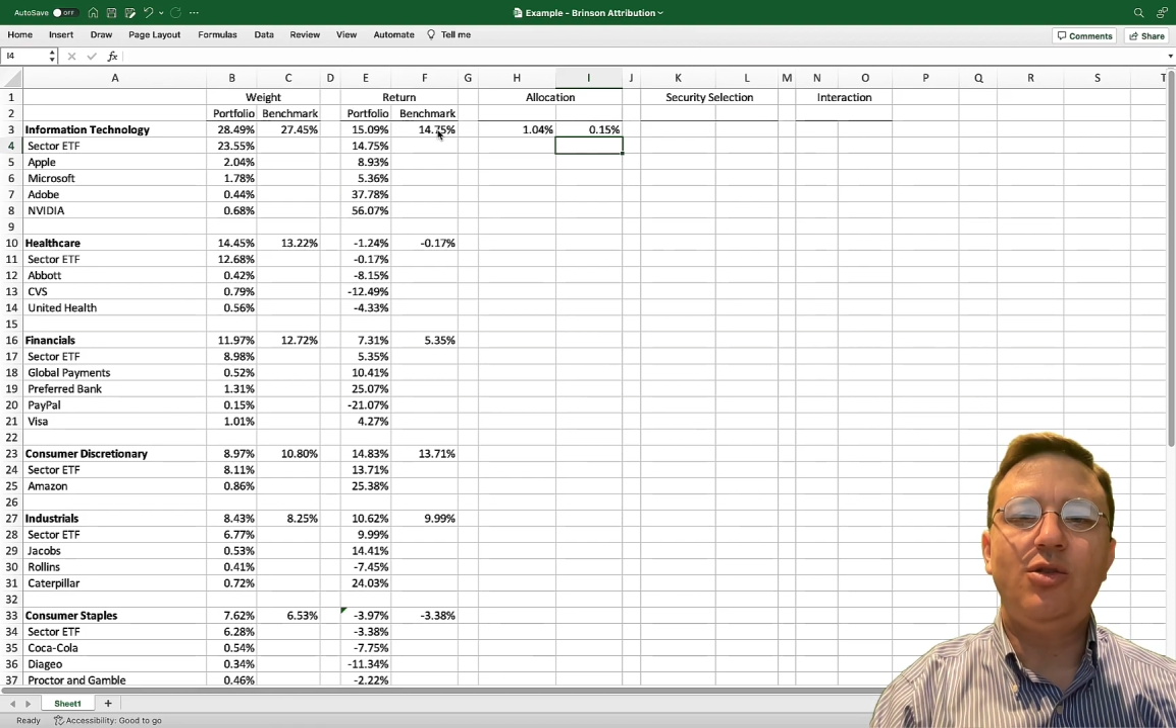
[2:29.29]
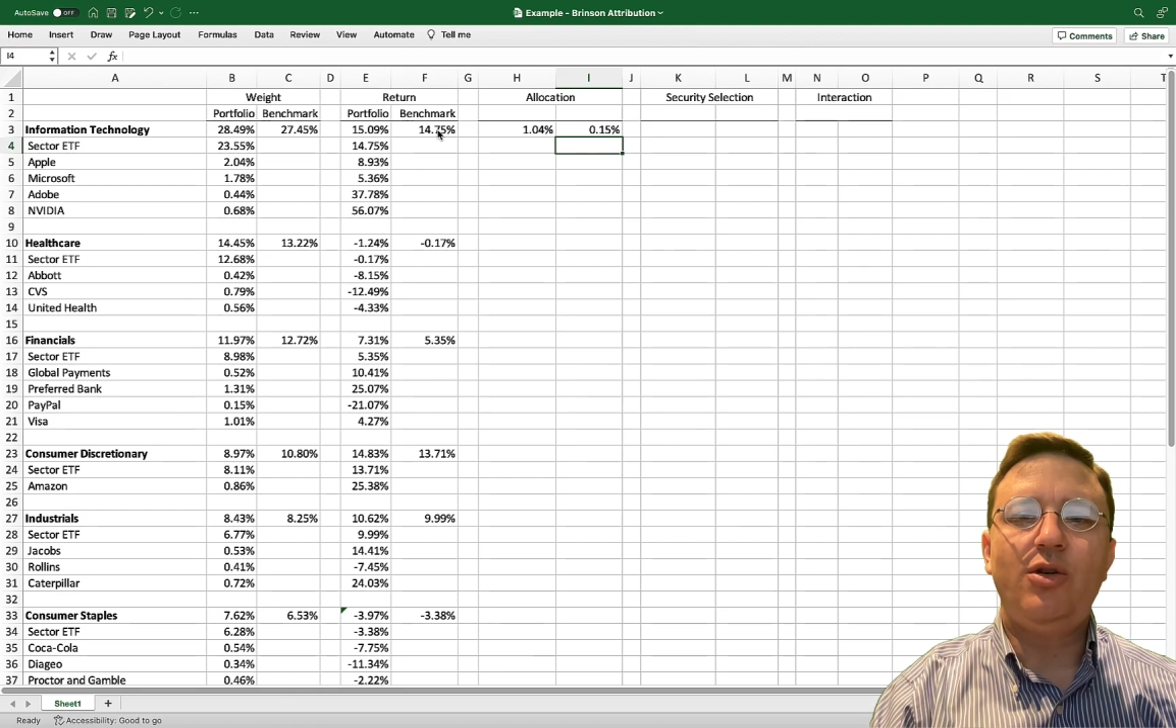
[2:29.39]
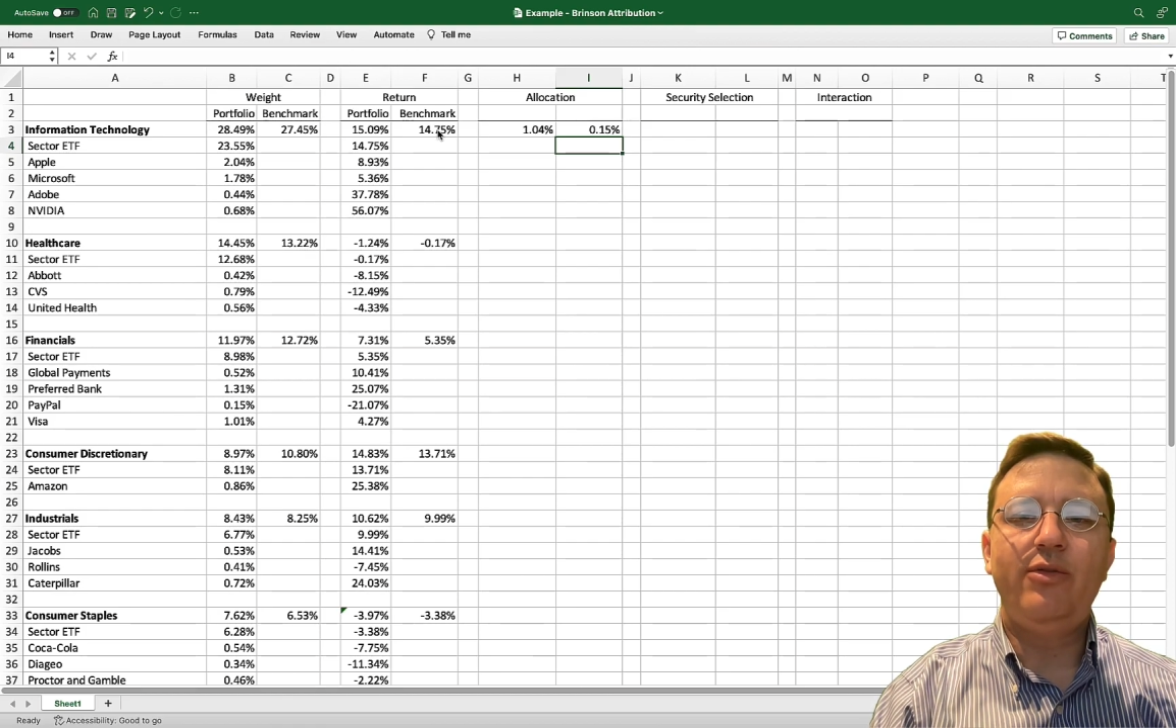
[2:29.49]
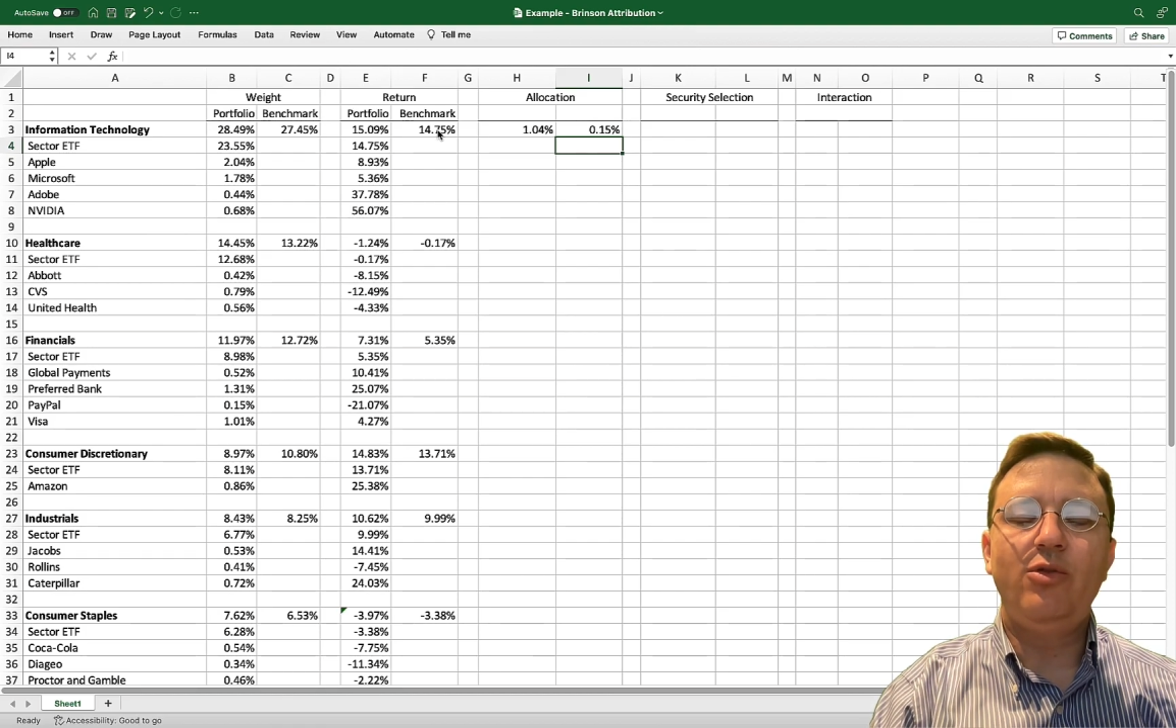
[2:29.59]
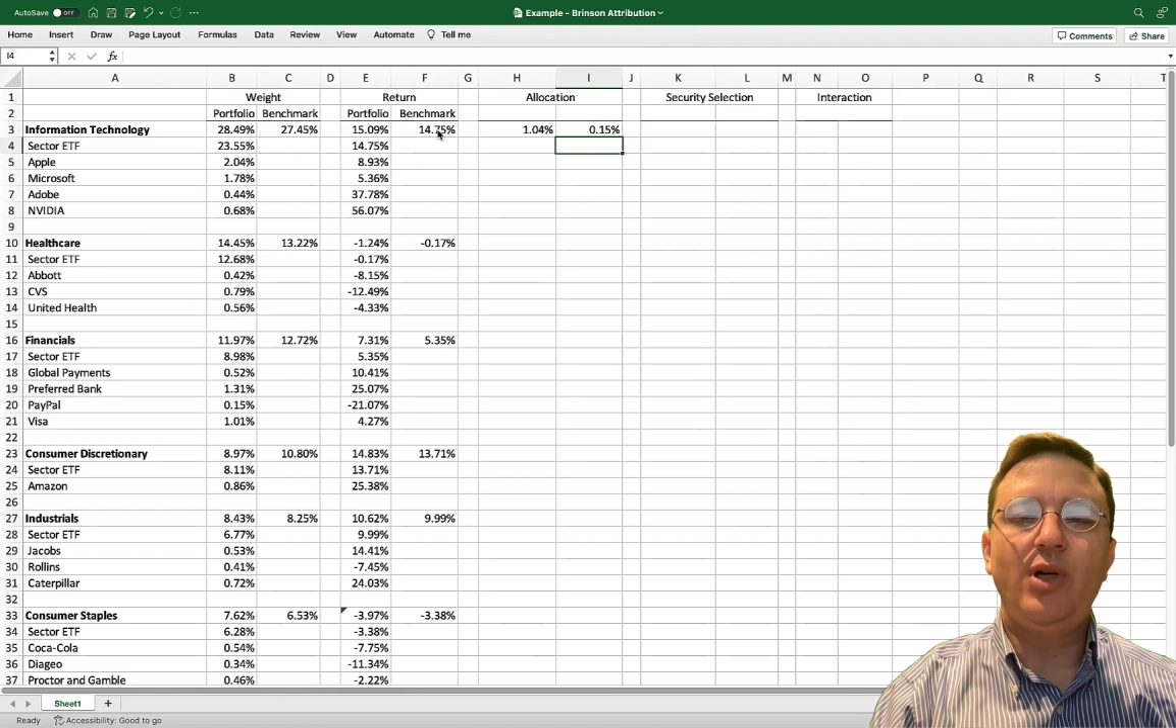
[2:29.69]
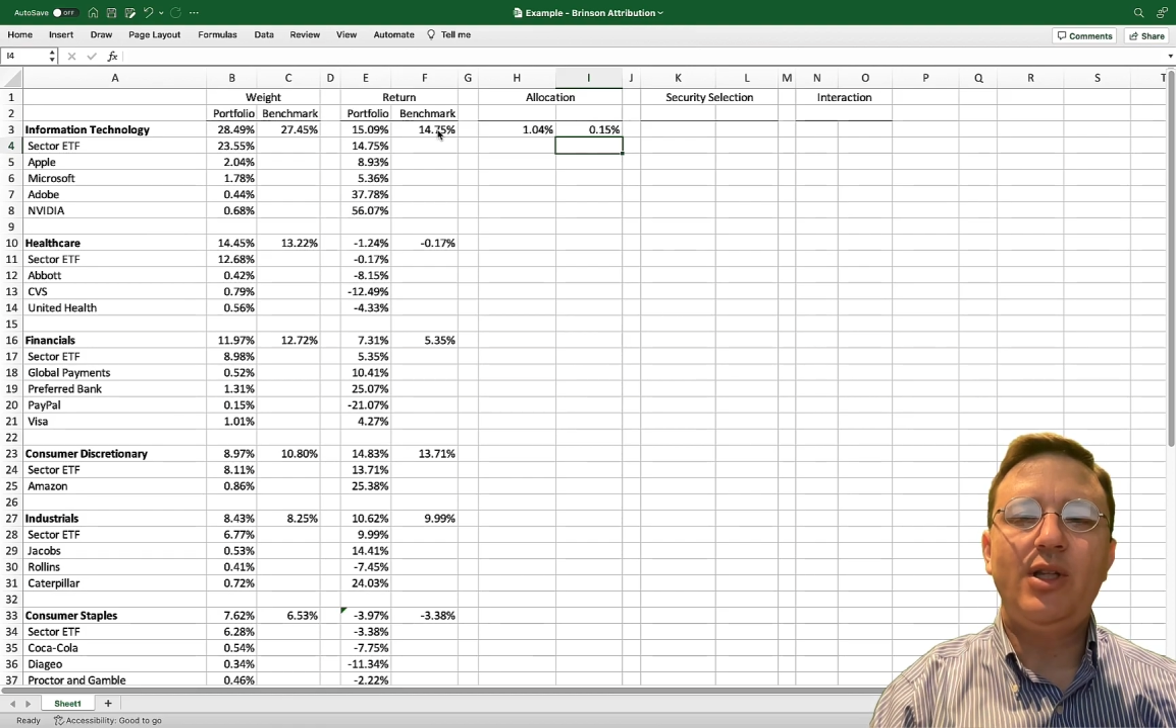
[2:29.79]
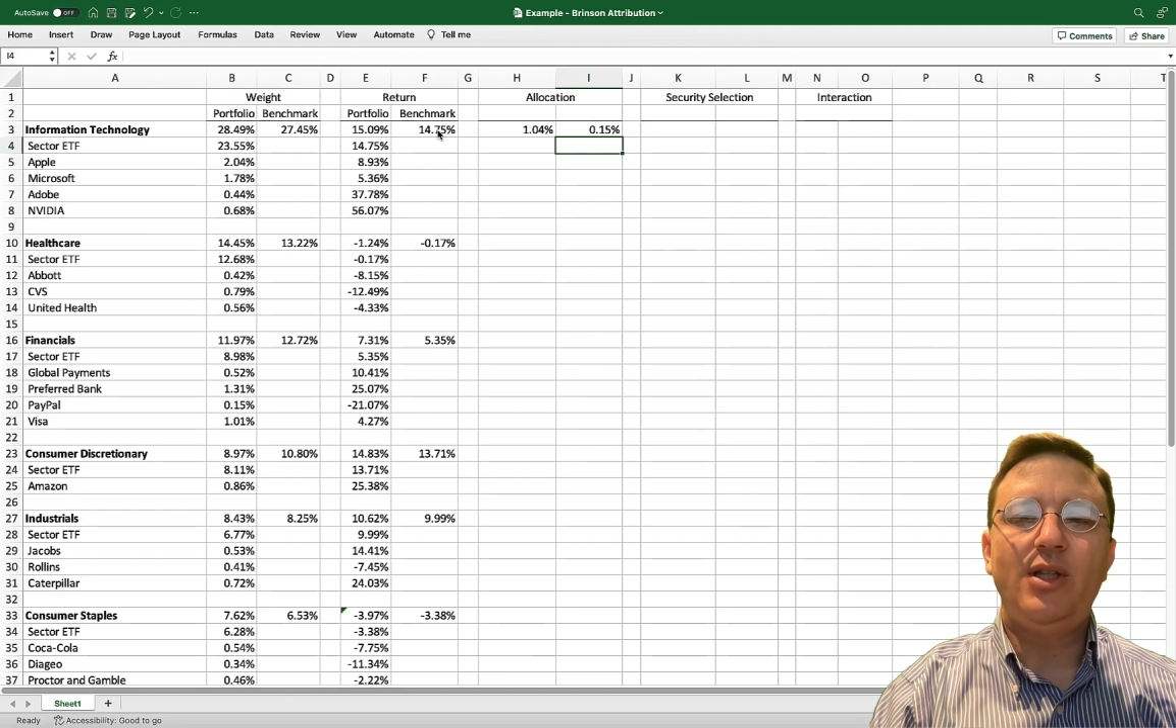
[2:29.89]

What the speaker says: overweight the